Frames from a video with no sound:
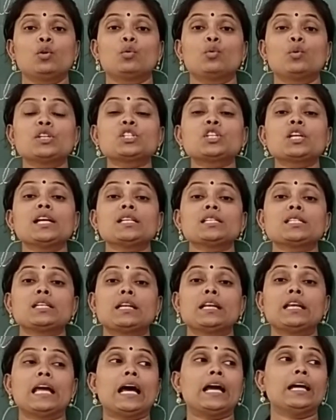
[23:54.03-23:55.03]
which is
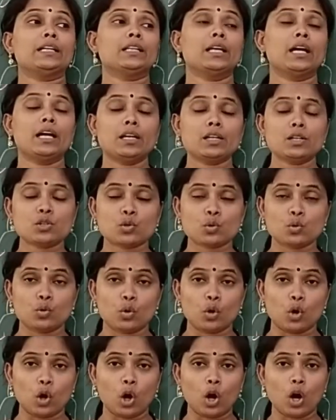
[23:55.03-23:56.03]
neither
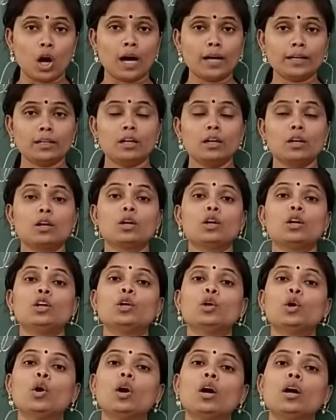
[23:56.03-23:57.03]
too hot
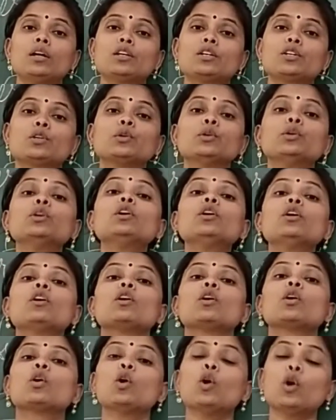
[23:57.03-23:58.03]
nor too
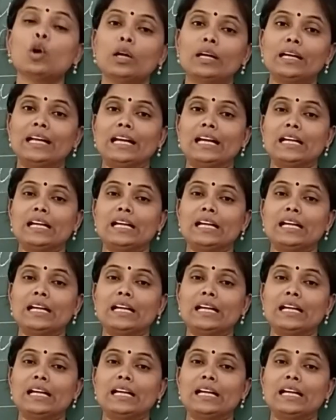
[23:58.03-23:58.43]
cold.